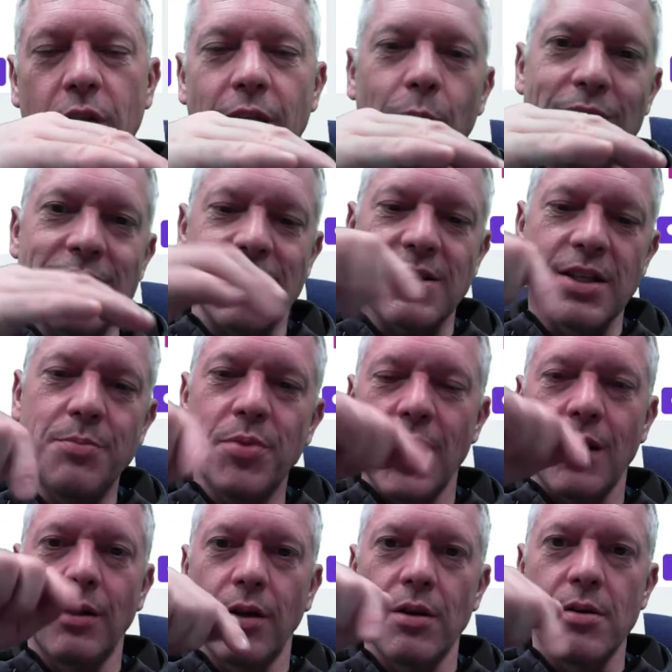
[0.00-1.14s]
it went to sleep and had
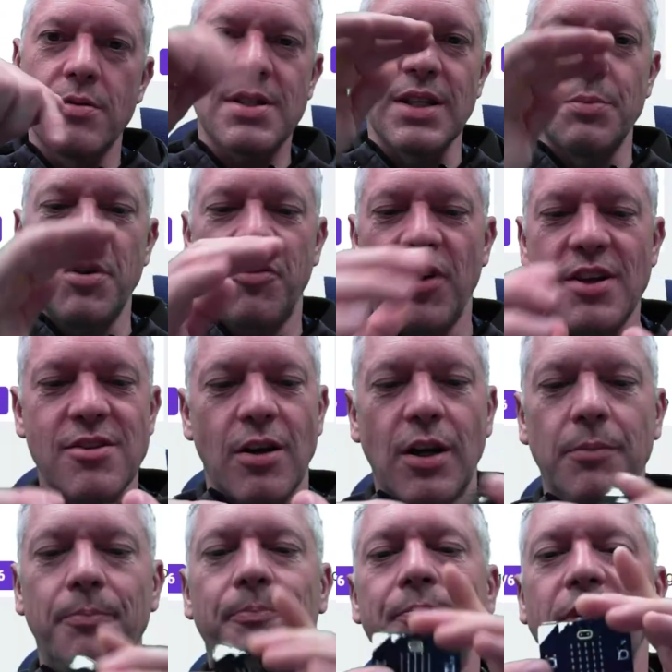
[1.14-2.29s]
a little sleepy face on it.
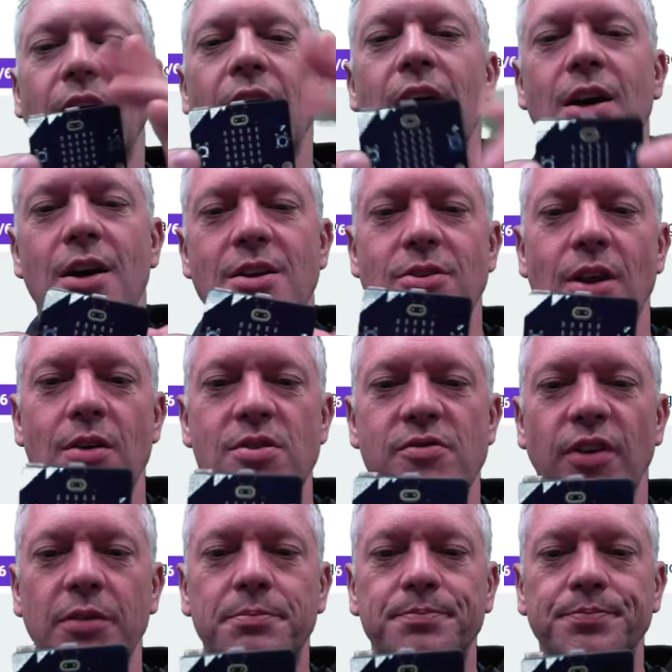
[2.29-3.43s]
So that was
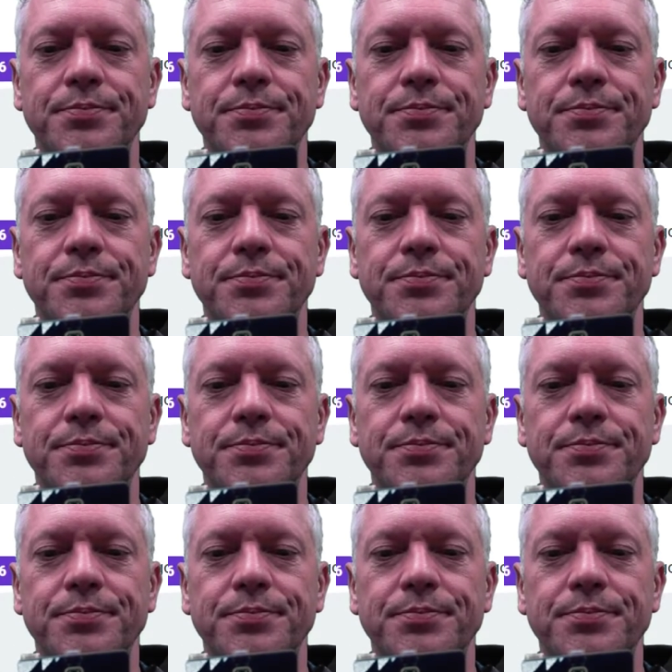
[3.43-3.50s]
fun.